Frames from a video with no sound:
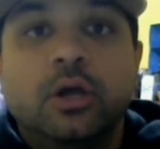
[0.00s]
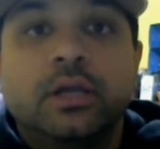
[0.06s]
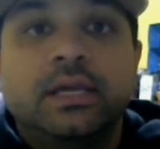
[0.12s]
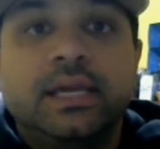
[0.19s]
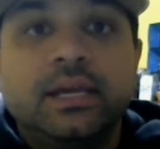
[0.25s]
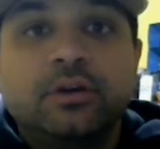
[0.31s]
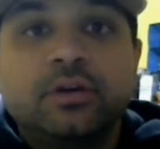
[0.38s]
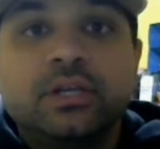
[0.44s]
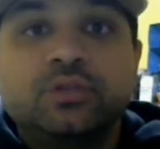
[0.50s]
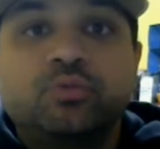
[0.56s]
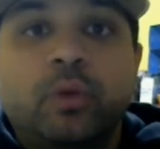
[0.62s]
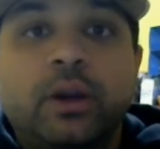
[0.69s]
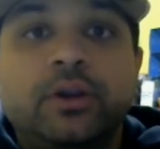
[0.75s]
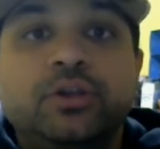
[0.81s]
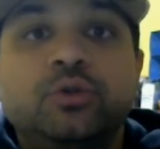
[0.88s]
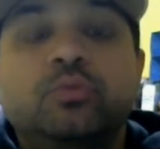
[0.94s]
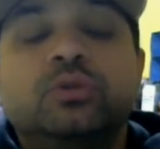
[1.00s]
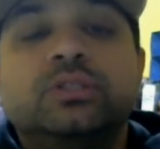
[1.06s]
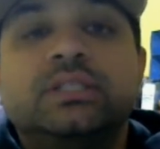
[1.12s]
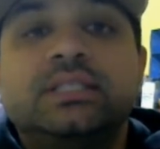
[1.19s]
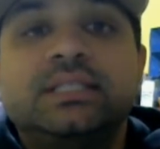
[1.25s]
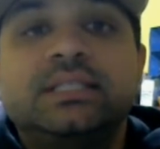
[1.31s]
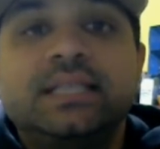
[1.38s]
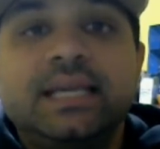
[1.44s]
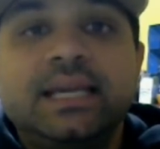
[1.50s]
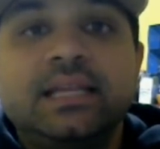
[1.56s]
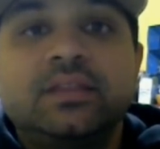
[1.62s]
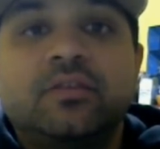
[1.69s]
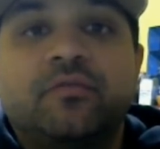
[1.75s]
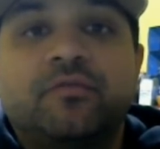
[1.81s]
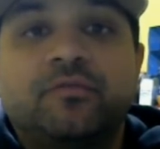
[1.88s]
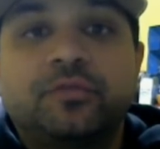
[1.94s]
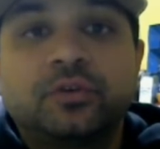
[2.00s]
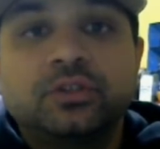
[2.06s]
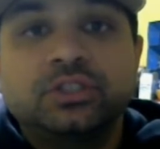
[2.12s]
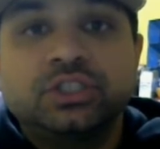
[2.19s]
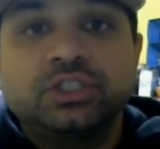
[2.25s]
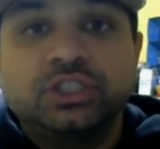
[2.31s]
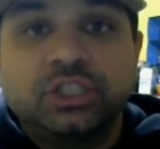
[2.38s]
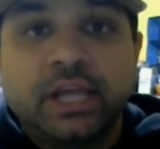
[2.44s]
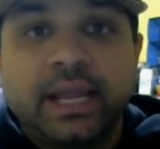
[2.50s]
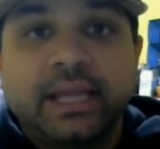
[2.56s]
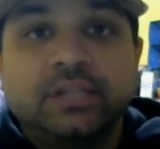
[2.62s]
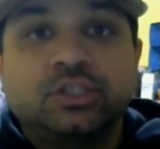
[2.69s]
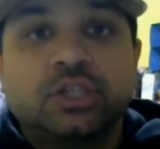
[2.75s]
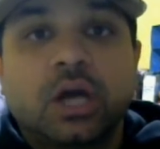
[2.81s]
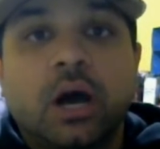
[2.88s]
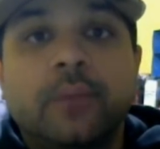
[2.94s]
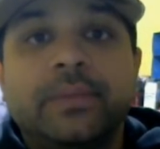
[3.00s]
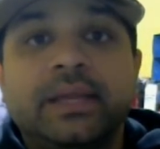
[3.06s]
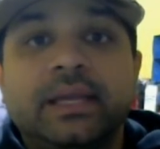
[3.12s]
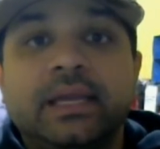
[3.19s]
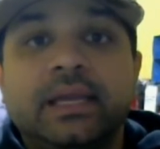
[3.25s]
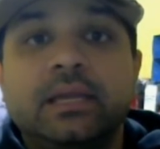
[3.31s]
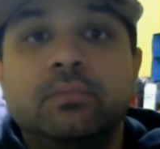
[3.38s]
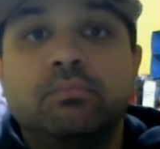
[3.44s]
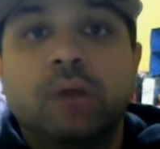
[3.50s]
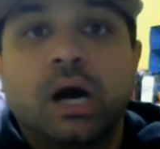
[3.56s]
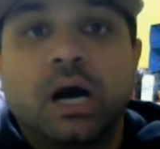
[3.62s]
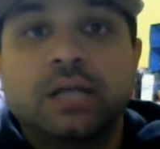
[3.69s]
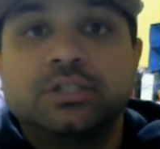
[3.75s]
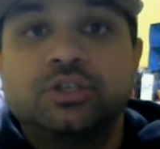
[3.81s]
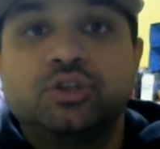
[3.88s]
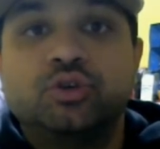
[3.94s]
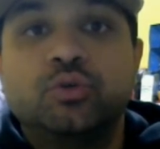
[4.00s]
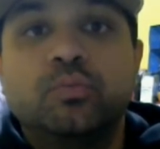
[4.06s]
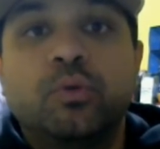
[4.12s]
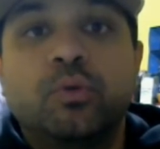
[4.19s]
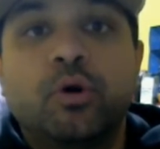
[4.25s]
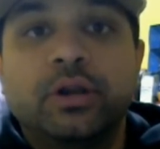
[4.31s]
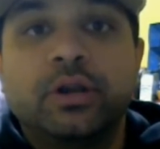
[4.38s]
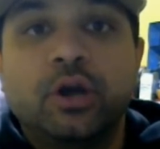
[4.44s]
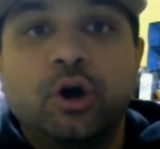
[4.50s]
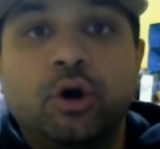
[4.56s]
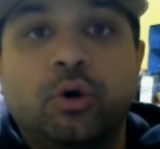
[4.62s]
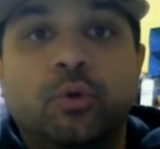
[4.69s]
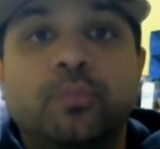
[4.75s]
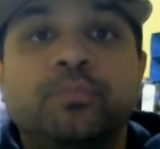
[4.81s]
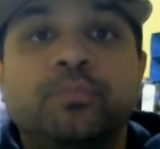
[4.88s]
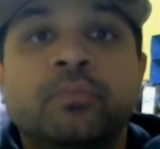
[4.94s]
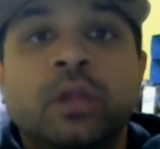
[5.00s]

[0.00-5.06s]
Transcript: here is where you will see the first change coming in Mods 2.0.